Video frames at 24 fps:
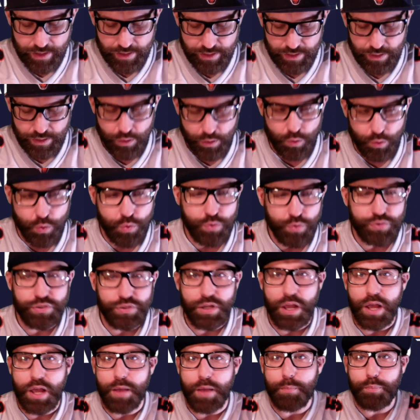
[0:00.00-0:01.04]
Who's
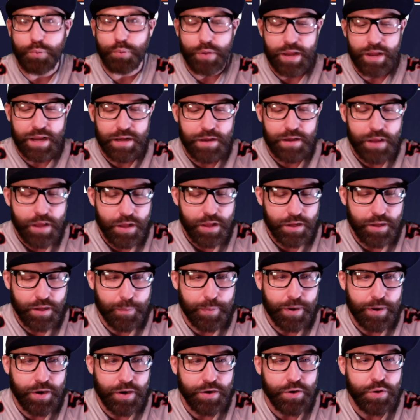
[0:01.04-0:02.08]
playing
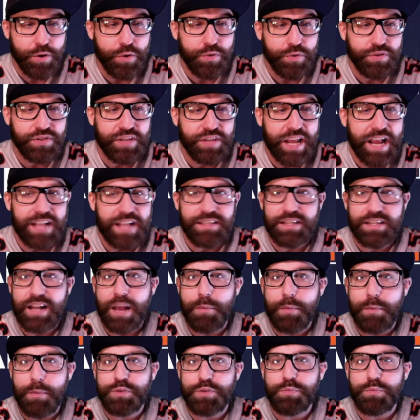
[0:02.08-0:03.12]
compared to whose stats and
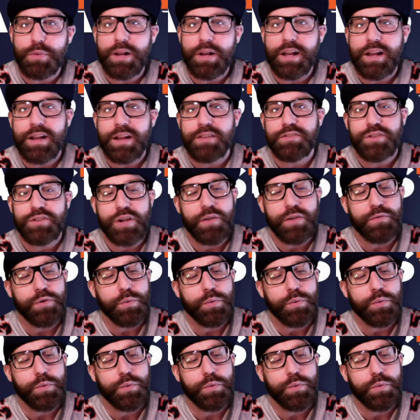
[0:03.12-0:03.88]
how much money they deserve.